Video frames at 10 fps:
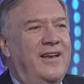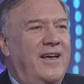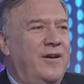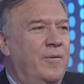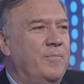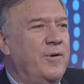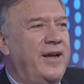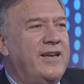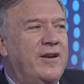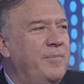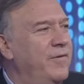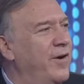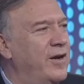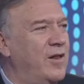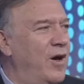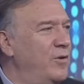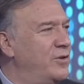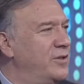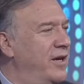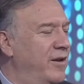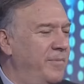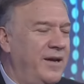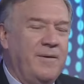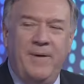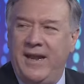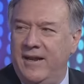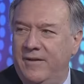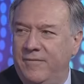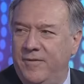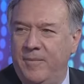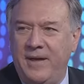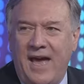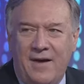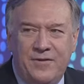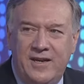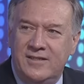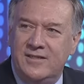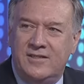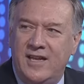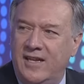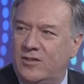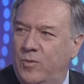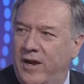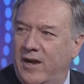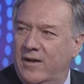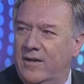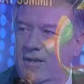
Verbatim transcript: I, I don't predict. It'll be very close. It'll be competitive. There'll be a half a dozen states where